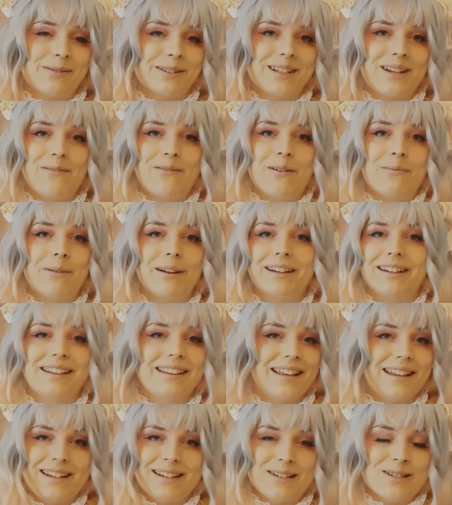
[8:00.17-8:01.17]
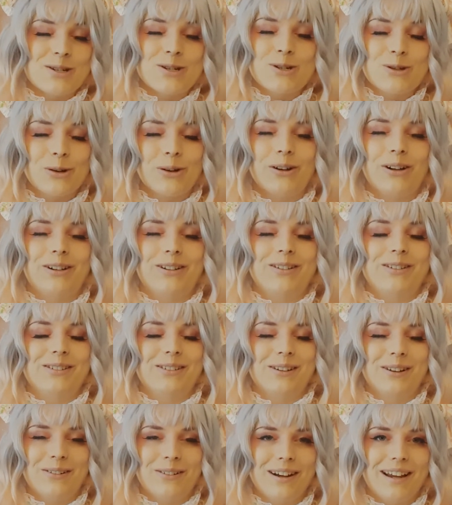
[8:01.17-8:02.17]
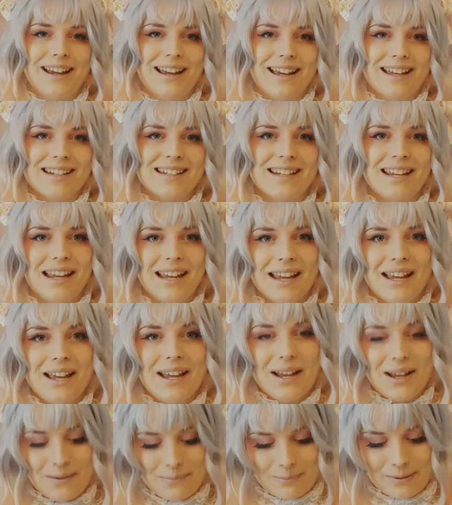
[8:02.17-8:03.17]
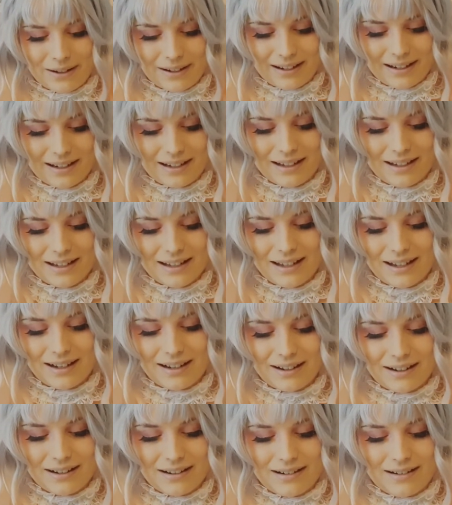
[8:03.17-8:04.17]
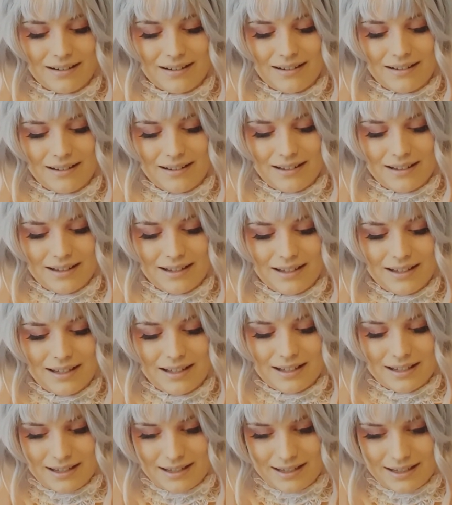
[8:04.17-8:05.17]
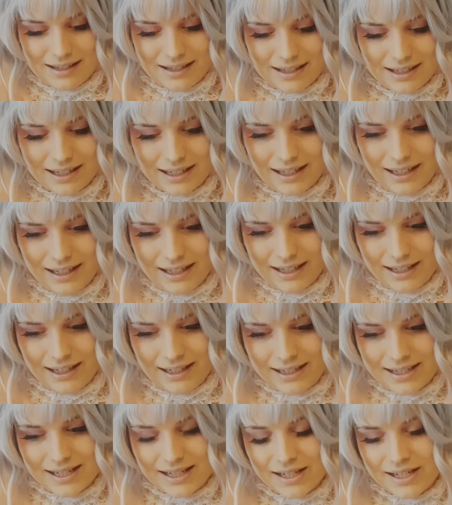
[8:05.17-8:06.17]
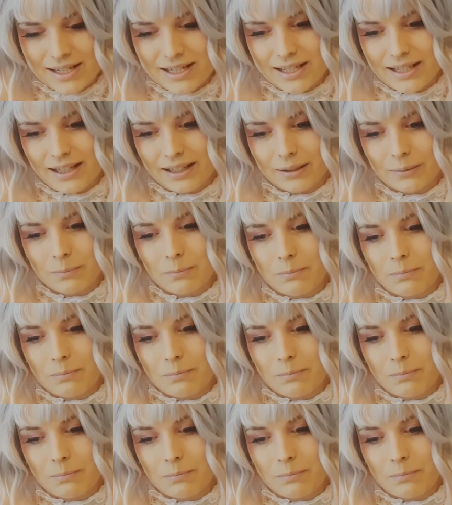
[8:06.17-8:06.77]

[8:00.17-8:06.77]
with everybody, then sure, go ahead. But uh, it's just like